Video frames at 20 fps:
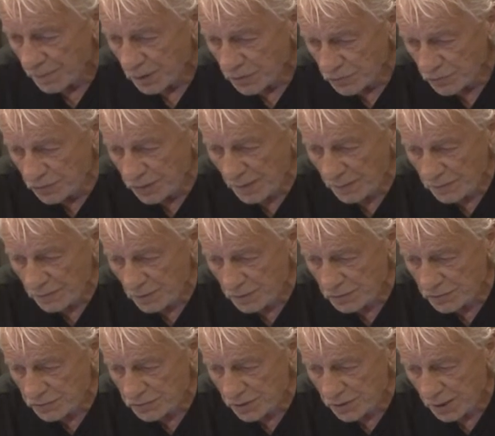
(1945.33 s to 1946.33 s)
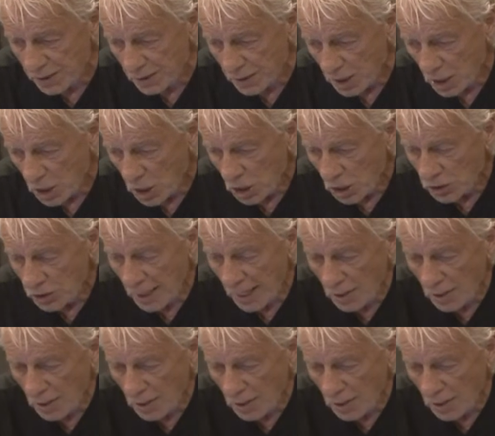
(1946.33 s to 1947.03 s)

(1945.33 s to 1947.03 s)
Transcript: So you have to understand, they